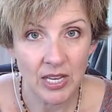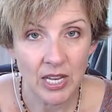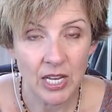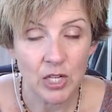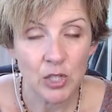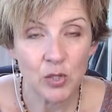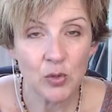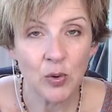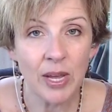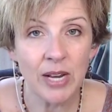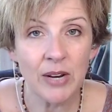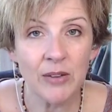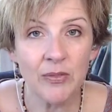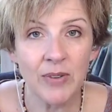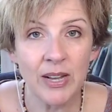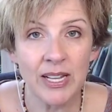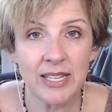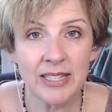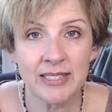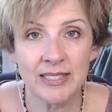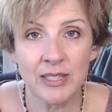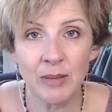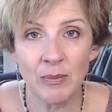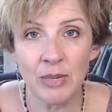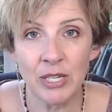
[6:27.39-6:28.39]
Try to find
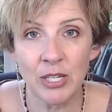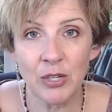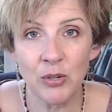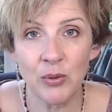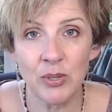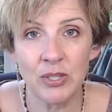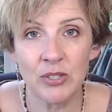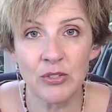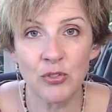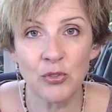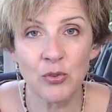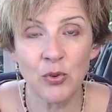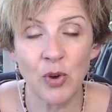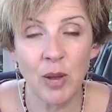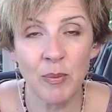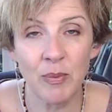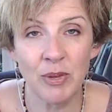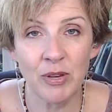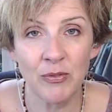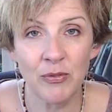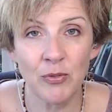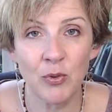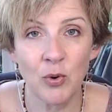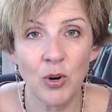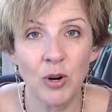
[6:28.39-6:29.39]
somebody who is trauma
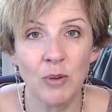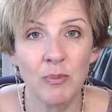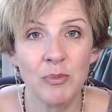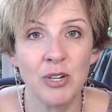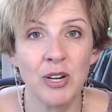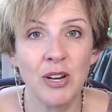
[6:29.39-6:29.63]
informed